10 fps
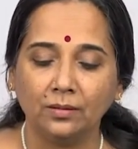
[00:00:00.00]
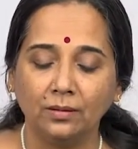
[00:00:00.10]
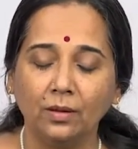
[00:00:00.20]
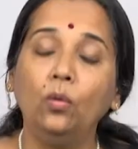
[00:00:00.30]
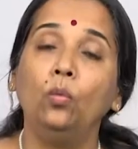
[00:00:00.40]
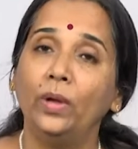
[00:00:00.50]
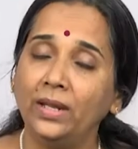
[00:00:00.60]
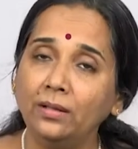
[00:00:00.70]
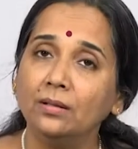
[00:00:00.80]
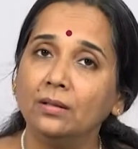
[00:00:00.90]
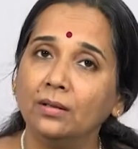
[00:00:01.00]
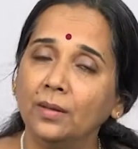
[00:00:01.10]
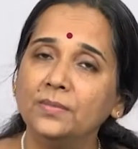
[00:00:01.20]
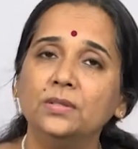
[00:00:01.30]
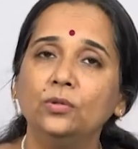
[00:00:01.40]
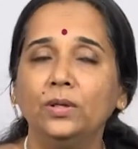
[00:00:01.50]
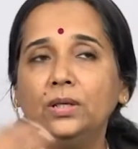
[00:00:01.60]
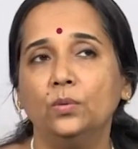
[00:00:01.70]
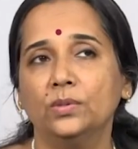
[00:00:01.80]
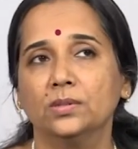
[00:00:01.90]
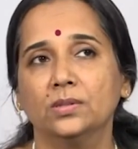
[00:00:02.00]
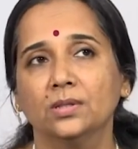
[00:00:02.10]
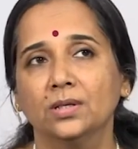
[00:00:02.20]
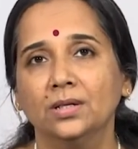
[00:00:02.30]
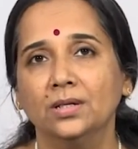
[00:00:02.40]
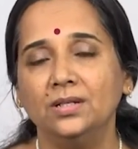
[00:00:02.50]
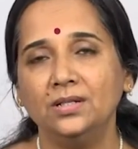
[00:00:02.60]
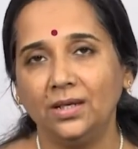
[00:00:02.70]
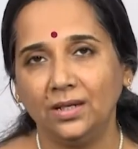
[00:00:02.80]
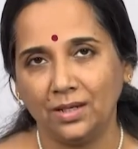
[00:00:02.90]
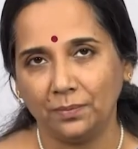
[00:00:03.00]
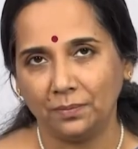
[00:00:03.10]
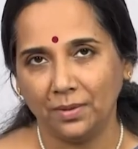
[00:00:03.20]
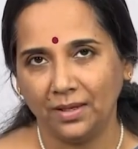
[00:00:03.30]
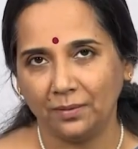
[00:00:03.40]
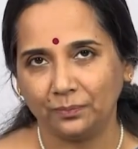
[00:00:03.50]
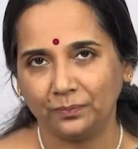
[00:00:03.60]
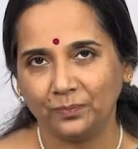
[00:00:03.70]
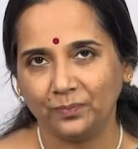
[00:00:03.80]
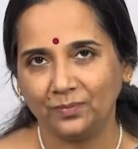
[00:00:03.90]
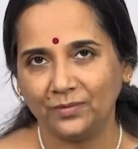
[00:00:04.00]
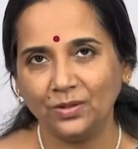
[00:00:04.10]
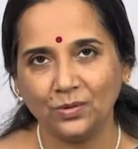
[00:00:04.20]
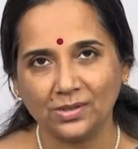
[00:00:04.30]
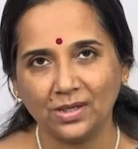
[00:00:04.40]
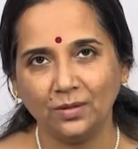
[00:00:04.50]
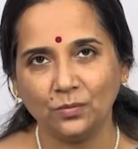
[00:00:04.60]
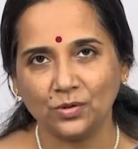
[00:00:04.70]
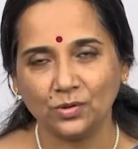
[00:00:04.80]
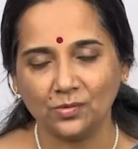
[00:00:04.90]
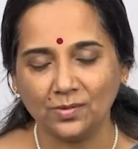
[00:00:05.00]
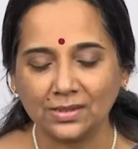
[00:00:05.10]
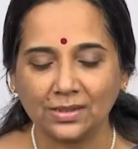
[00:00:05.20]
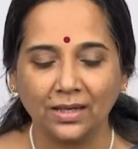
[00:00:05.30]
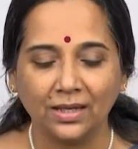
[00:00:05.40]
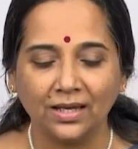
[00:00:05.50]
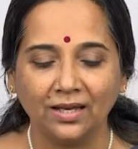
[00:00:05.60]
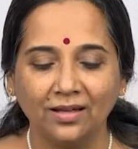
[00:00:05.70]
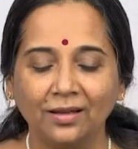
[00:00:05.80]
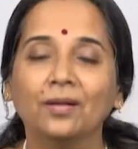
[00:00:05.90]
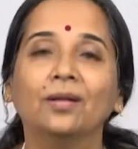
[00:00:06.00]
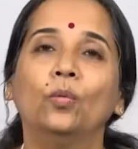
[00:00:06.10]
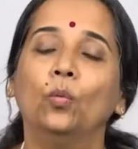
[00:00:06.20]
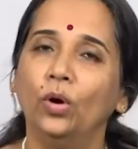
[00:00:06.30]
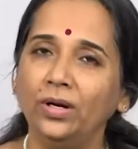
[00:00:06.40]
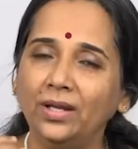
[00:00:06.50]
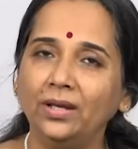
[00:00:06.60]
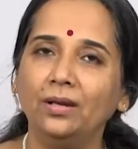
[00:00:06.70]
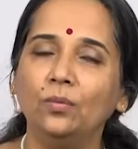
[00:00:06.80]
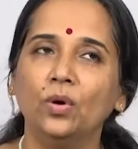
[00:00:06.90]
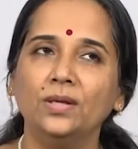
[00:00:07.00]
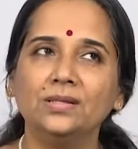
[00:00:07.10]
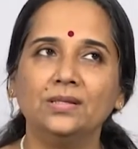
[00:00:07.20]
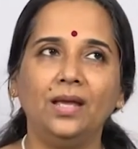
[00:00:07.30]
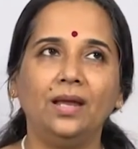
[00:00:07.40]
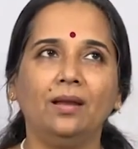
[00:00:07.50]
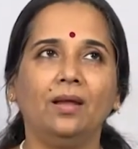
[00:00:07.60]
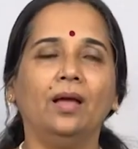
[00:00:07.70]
Now, when Hamsadhwani was taken up by Hindustani musicians, what they did was they